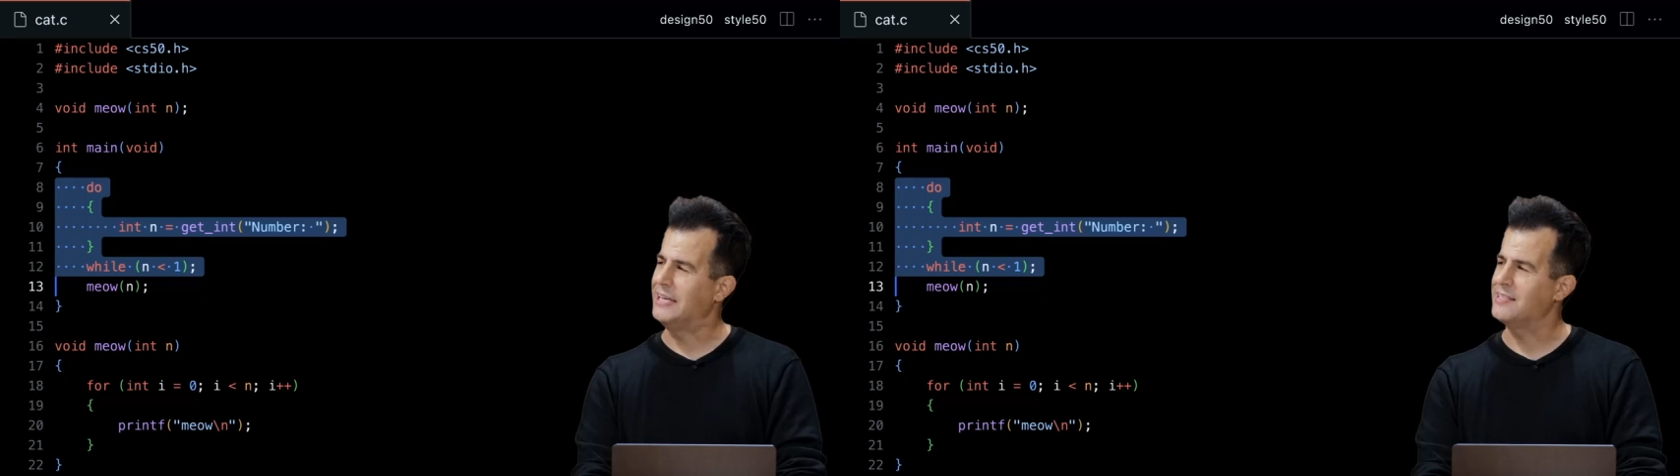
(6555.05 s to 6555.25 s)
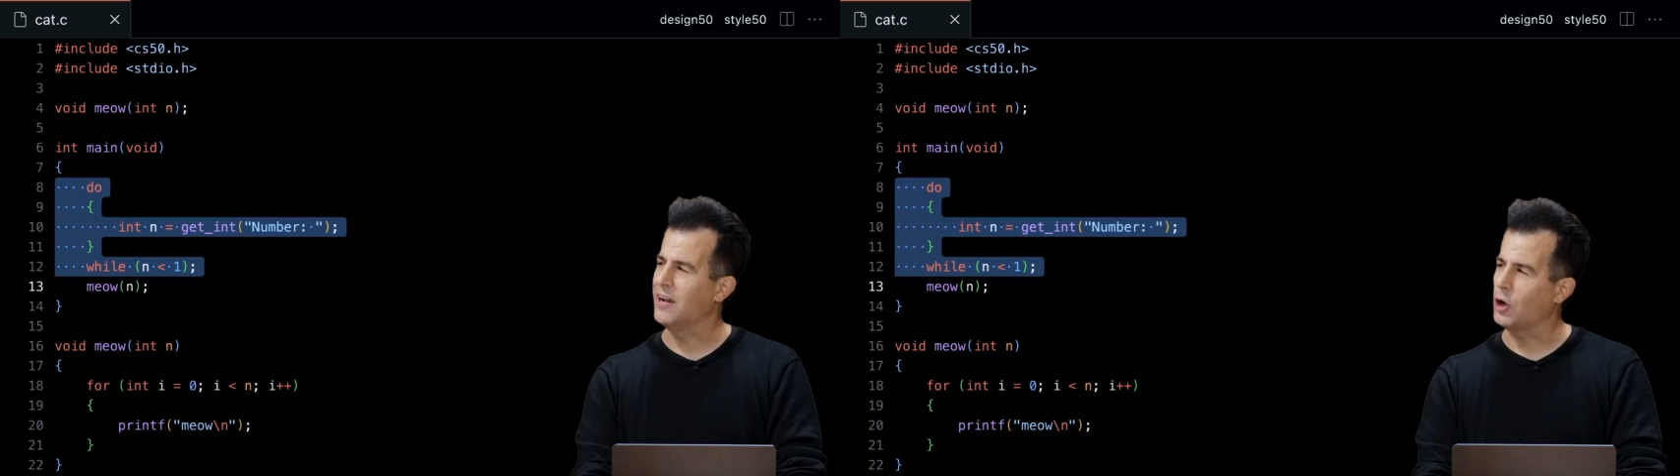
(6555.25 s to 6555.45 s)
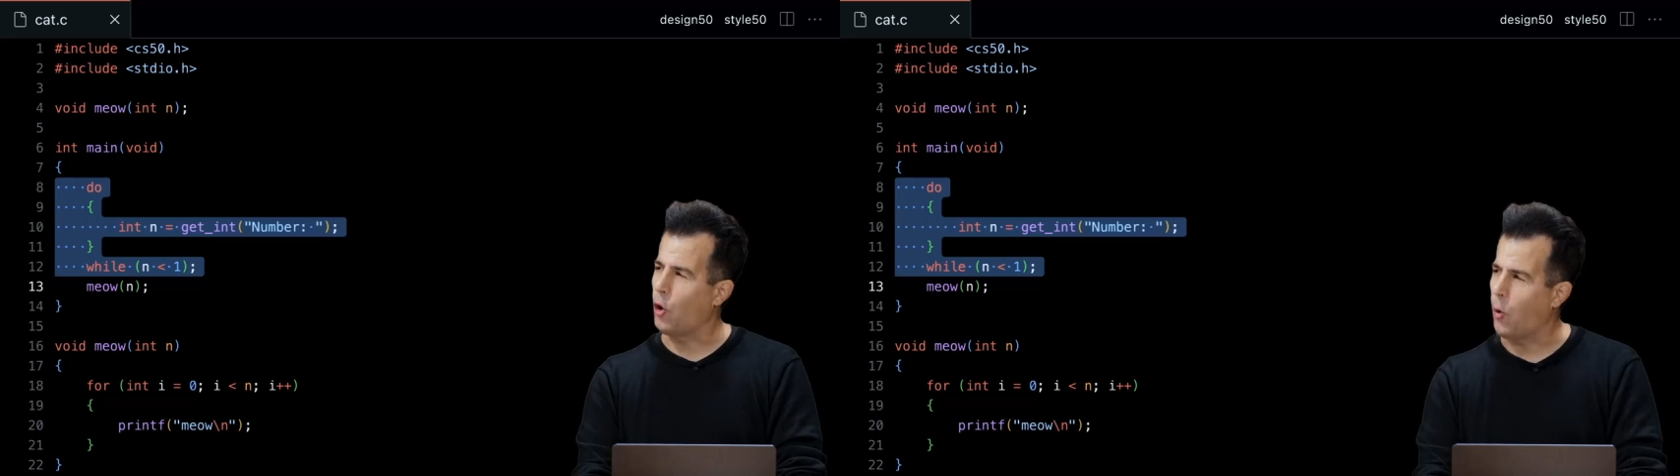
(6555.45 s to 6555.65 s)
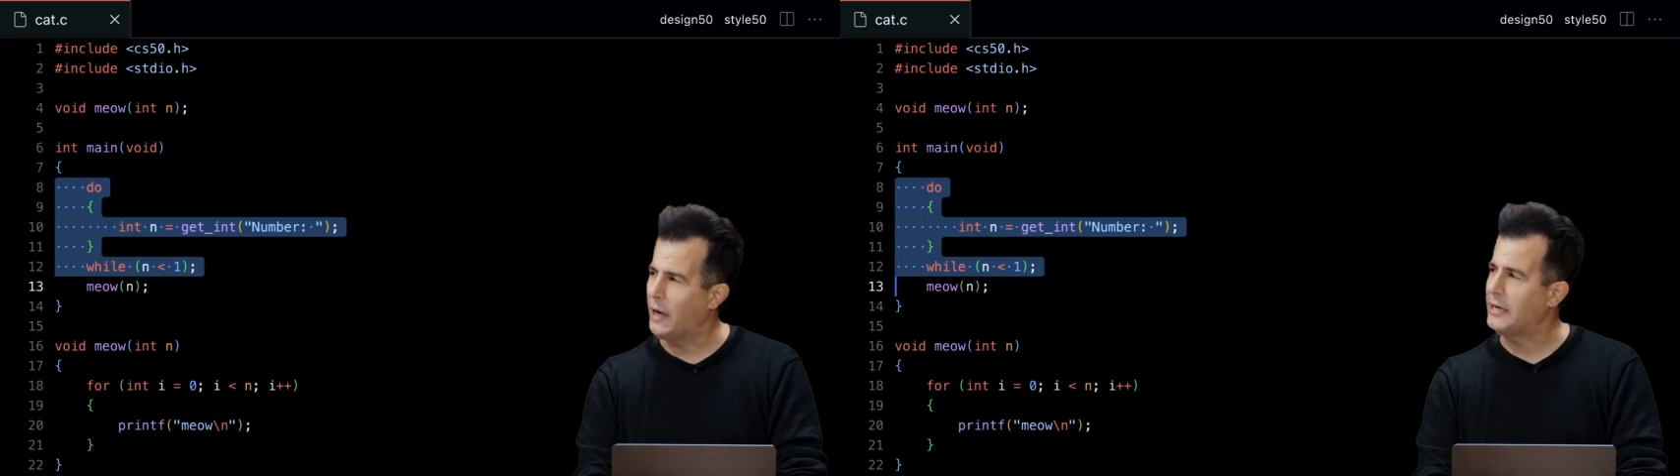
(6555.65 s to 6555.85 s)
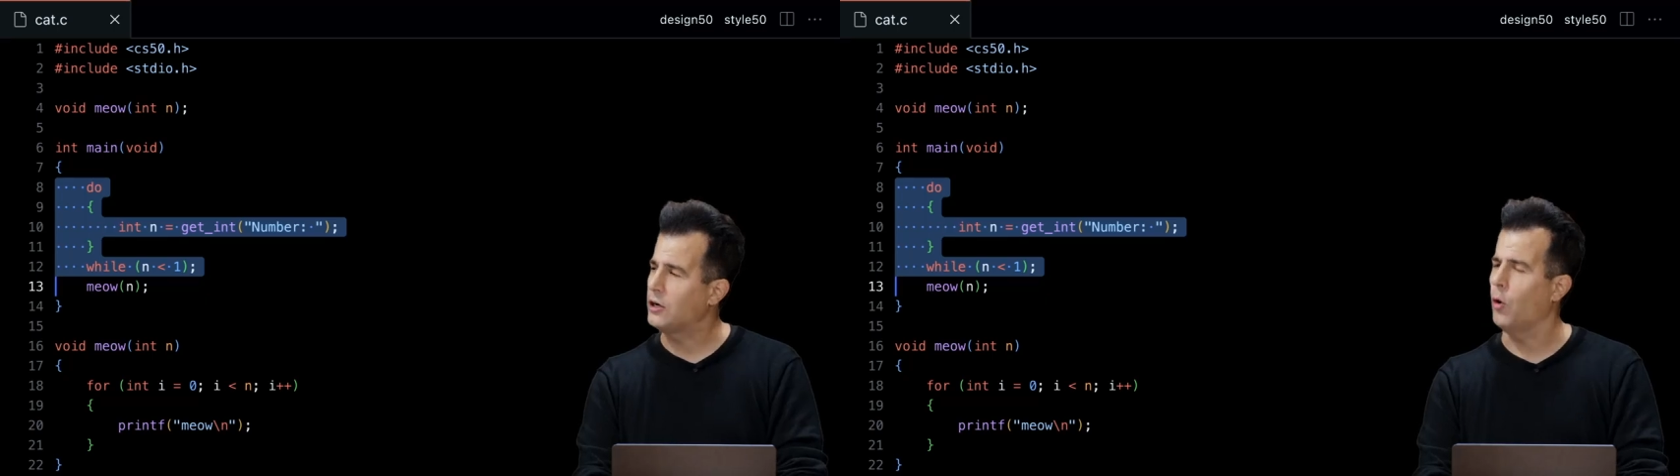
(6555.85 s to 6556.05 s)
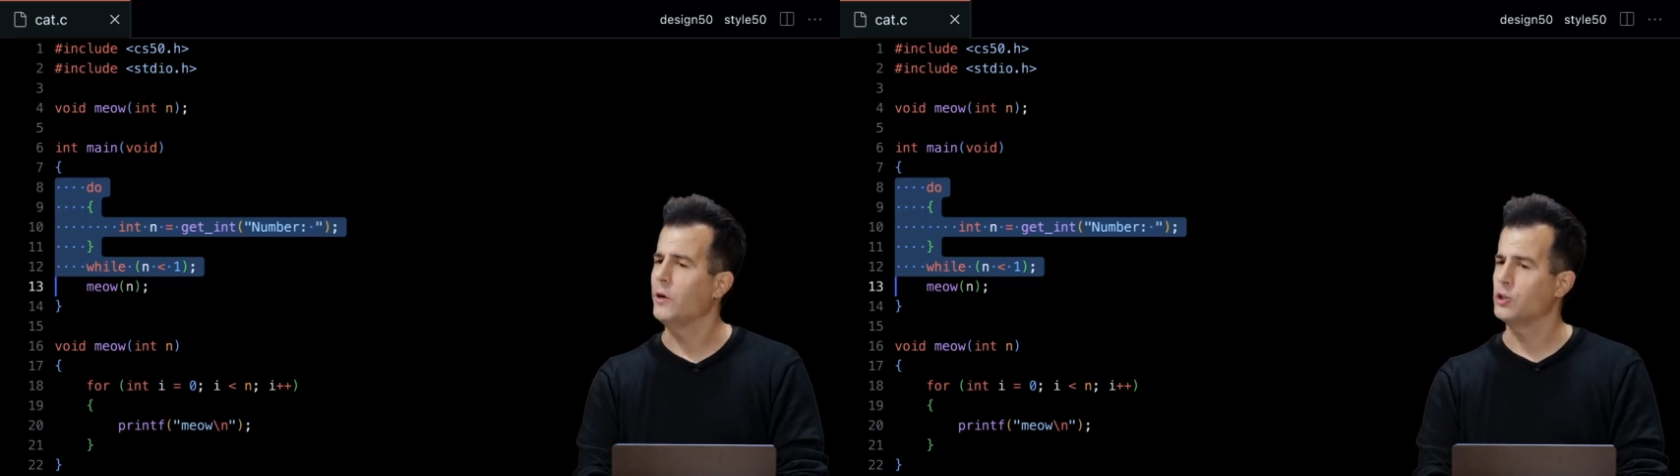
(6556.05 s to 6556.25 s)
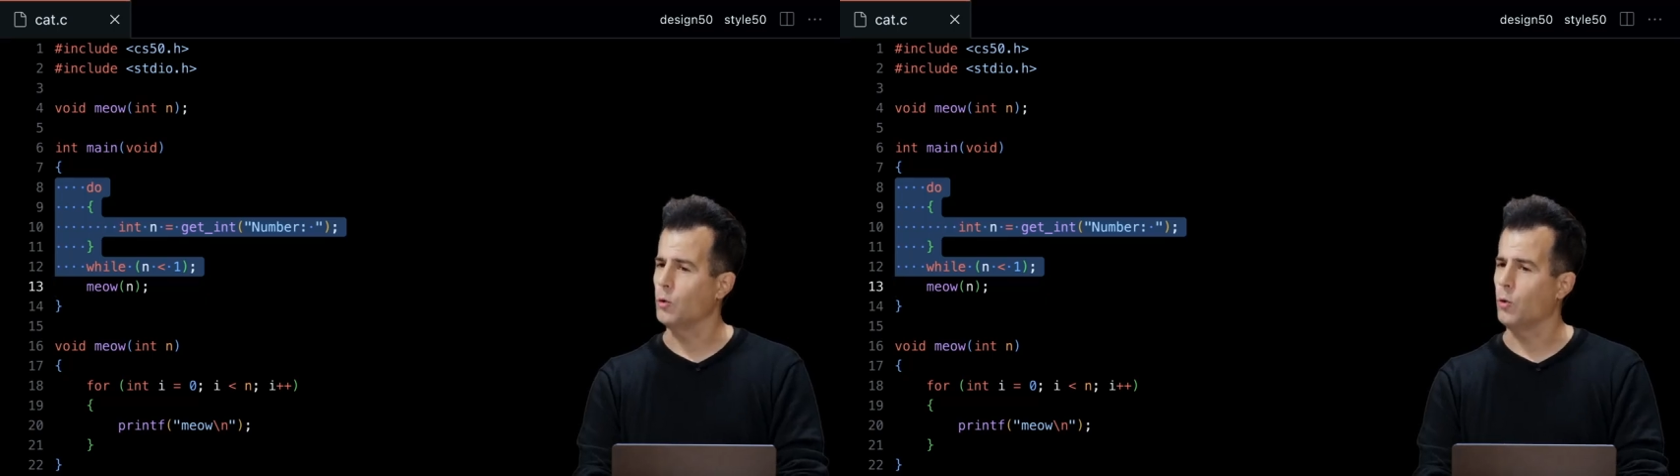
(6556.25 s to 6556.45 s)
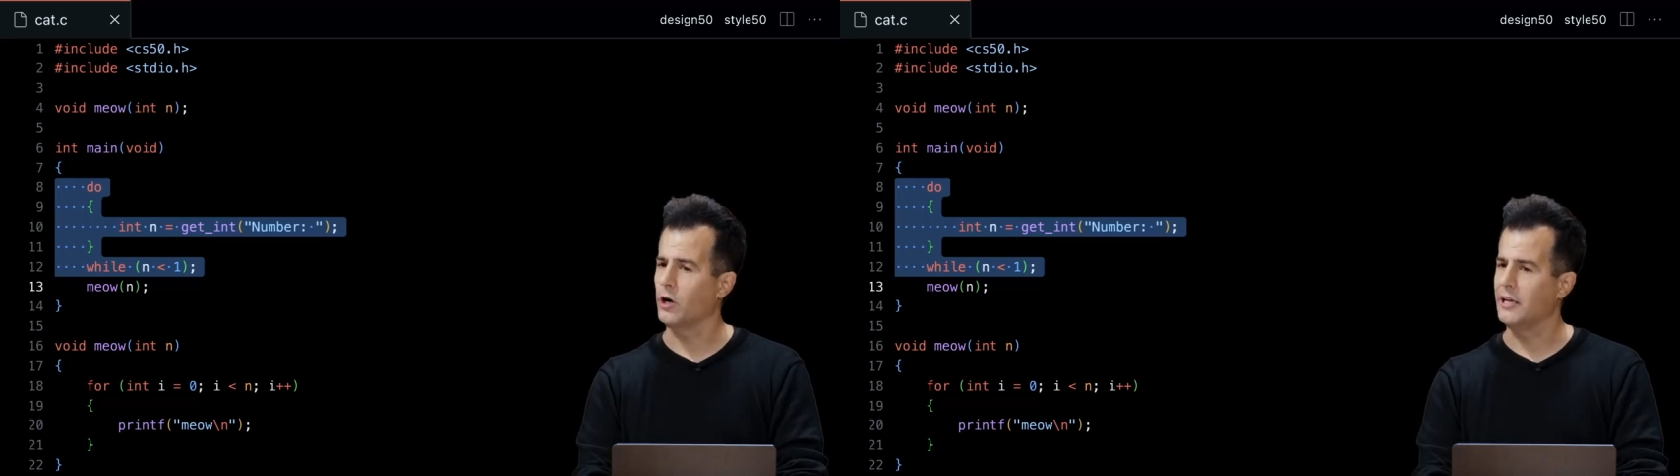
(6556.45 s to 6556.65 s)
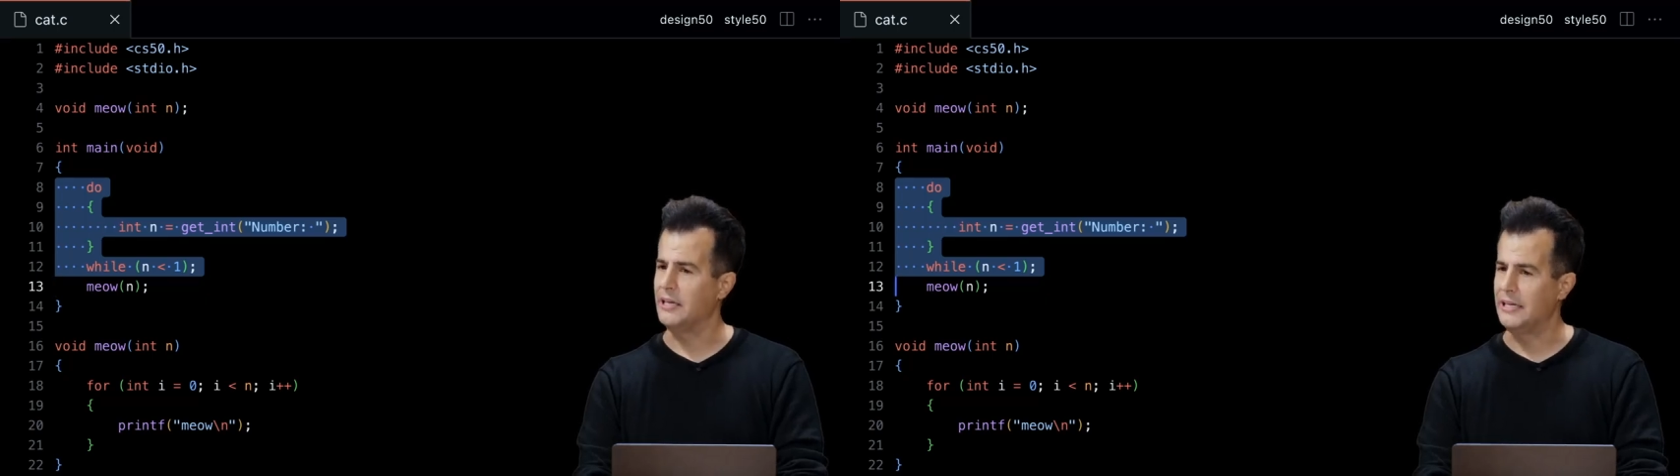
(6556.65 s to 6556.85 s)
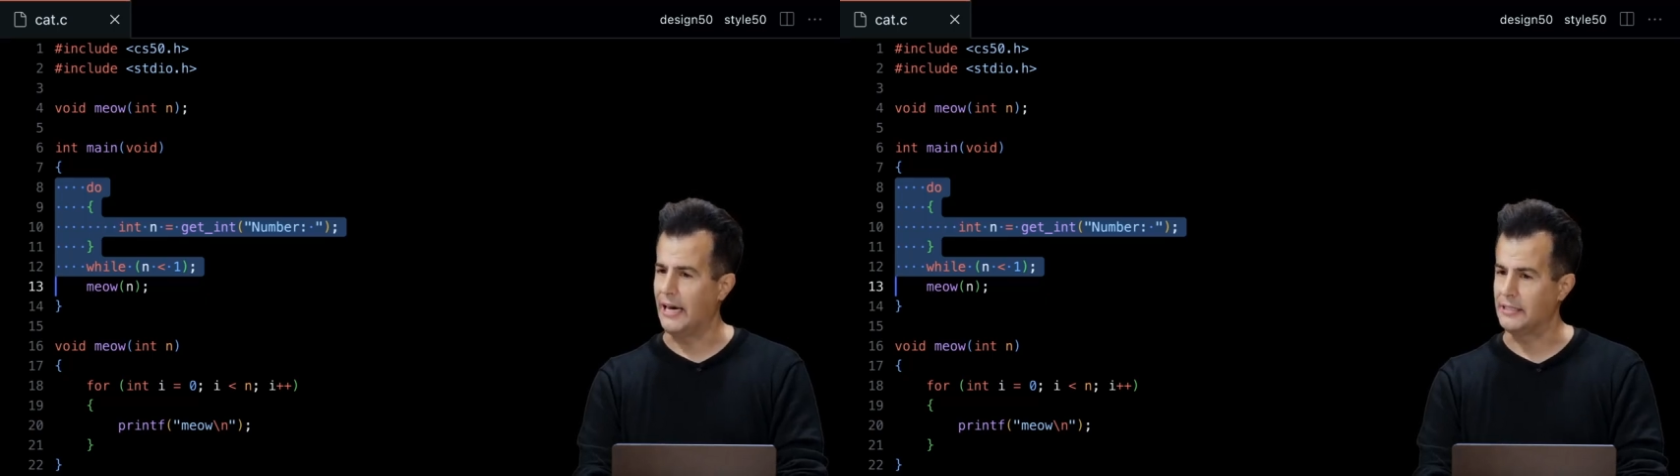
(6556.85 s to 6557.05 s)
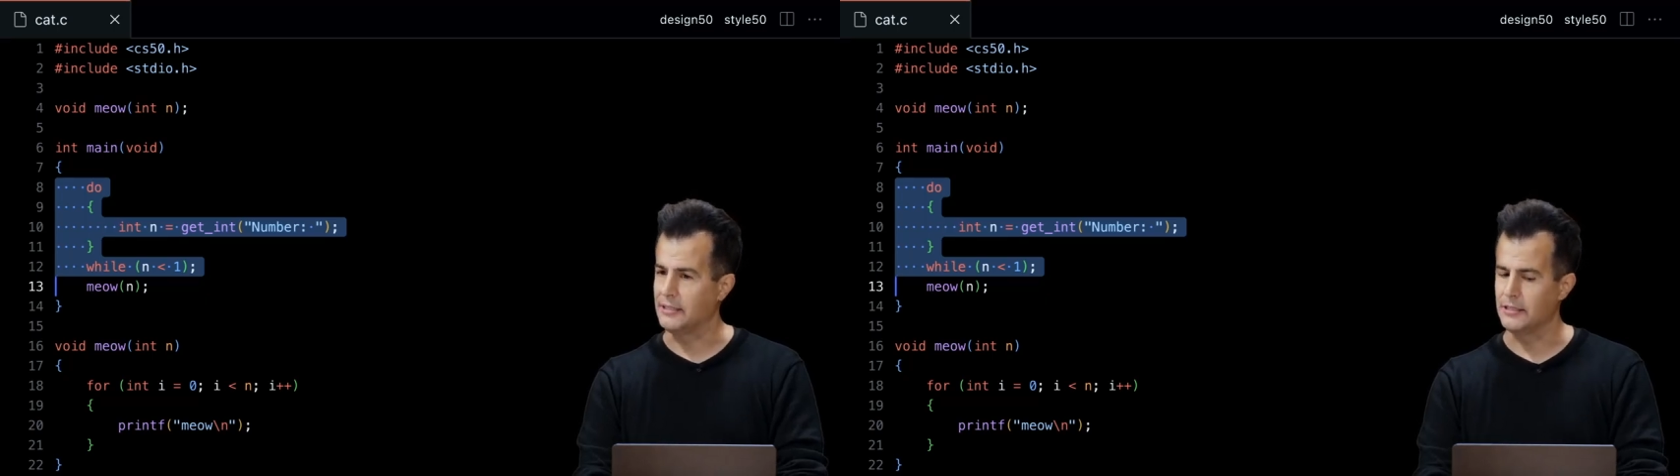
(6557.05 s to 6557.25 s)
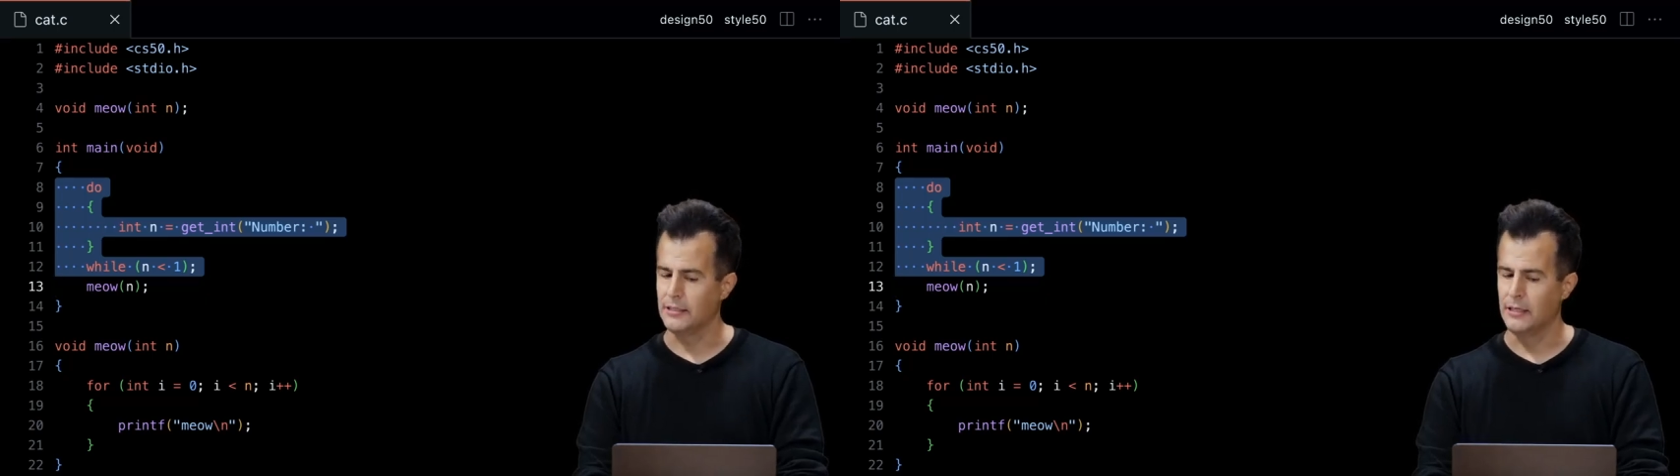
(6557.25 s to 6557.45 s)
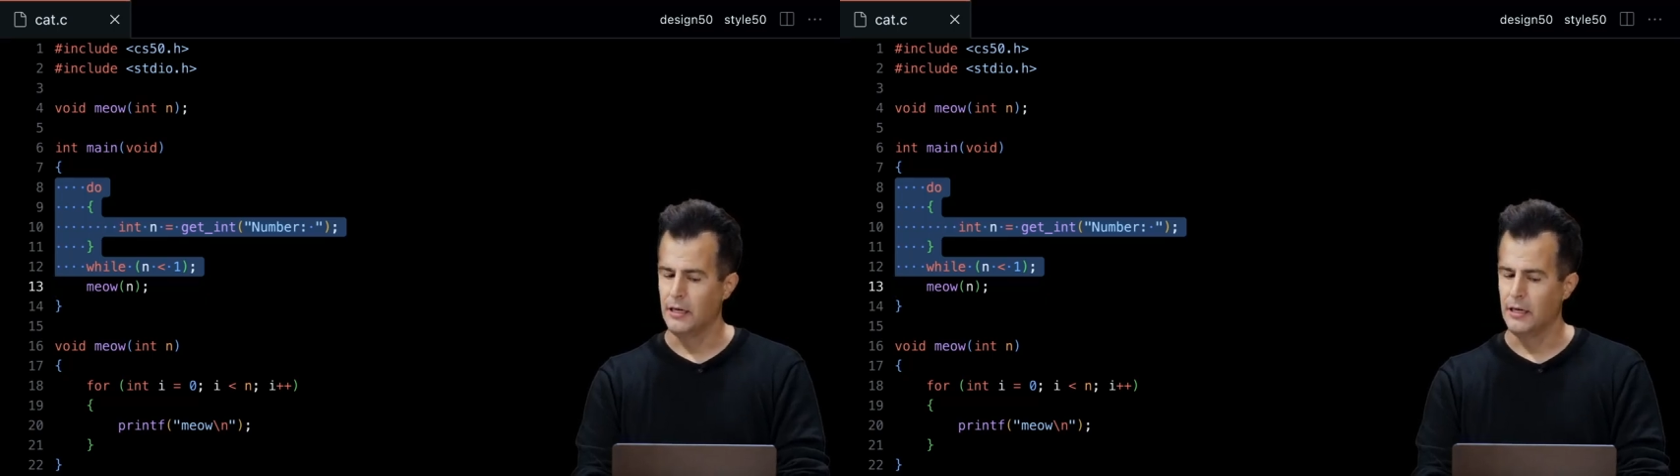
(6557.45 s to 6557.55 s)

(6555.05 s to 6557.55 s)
is not quite going to work yet.